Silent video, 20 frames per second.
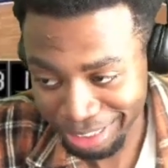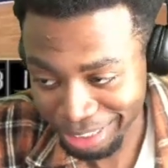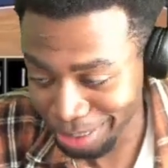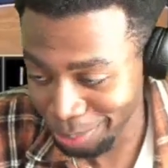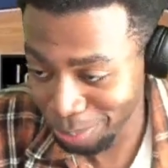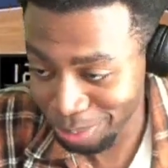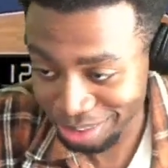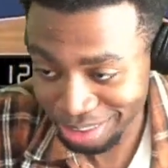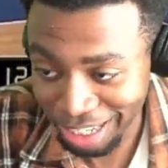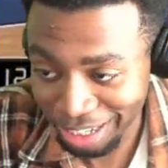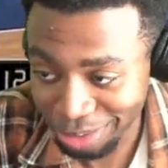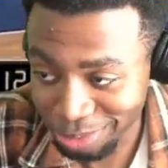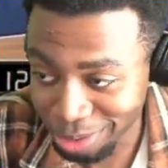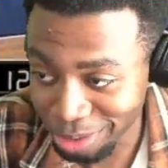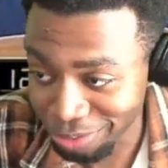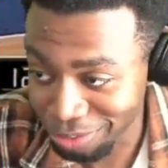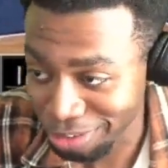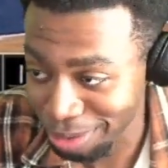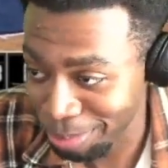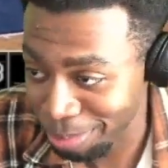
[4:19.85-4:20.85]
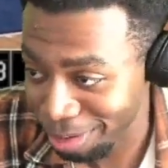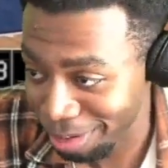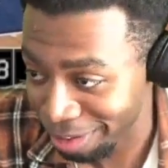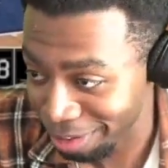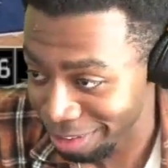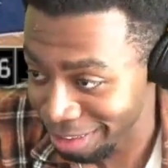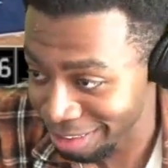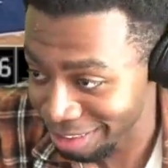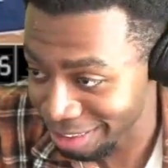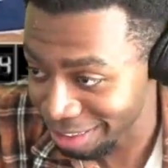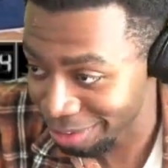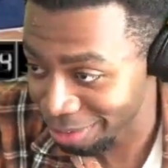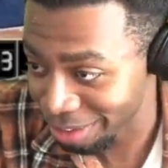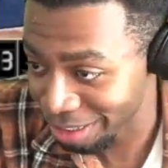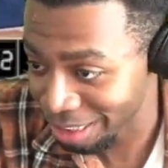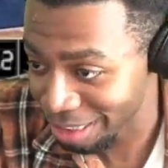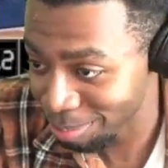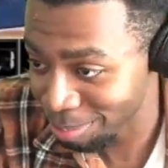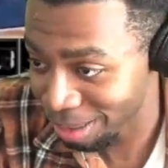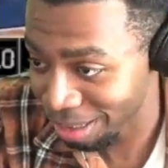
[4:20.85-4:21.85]
He was not going for the ball. He said, oh,
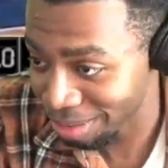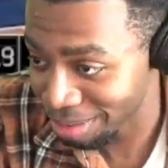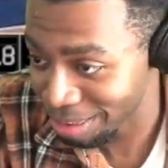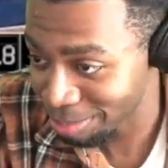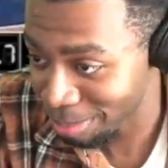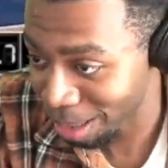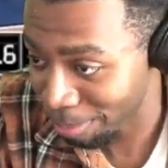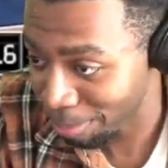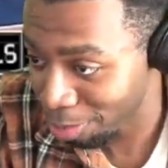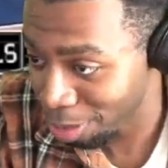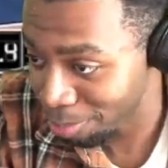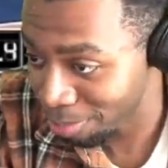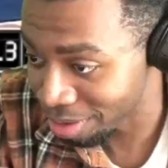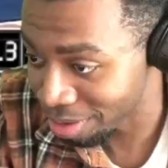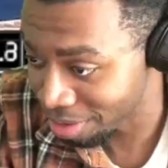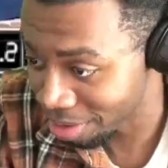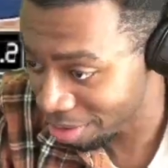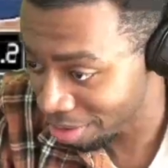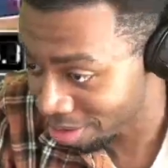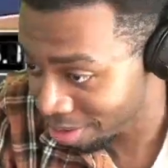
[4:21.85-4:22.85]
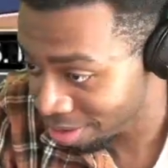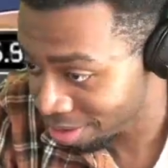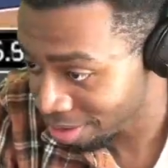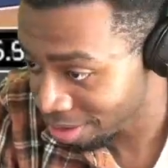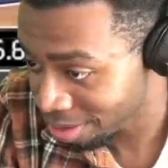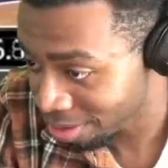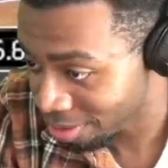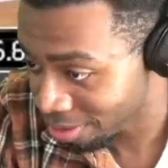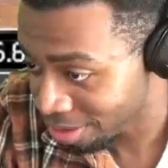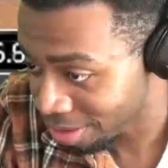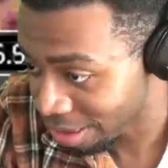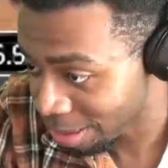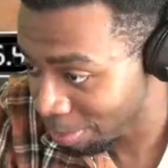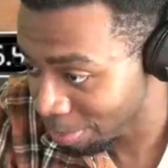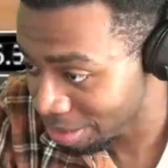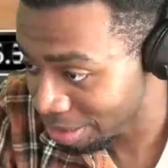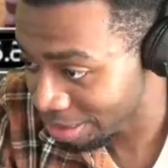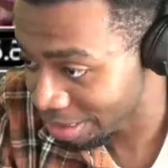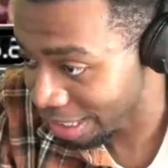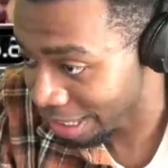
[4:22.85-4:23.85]
yeah, this is my moment. Let
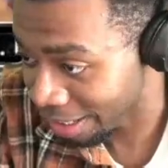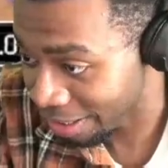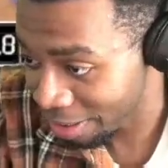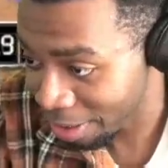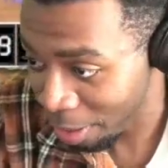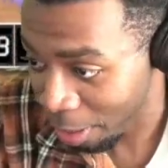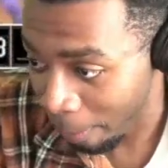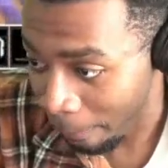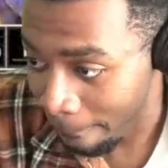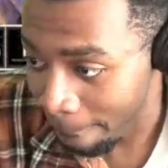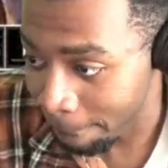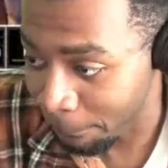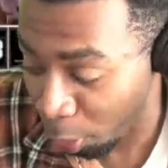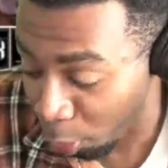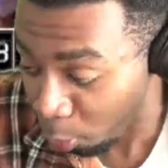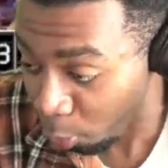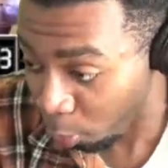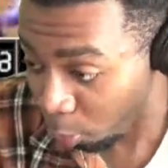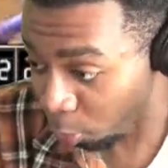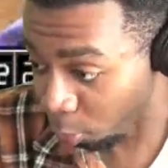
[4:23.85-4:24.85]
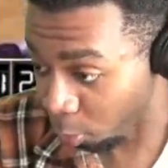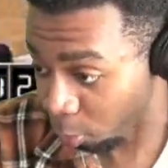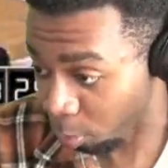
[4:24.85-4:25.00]
me see that. Boom!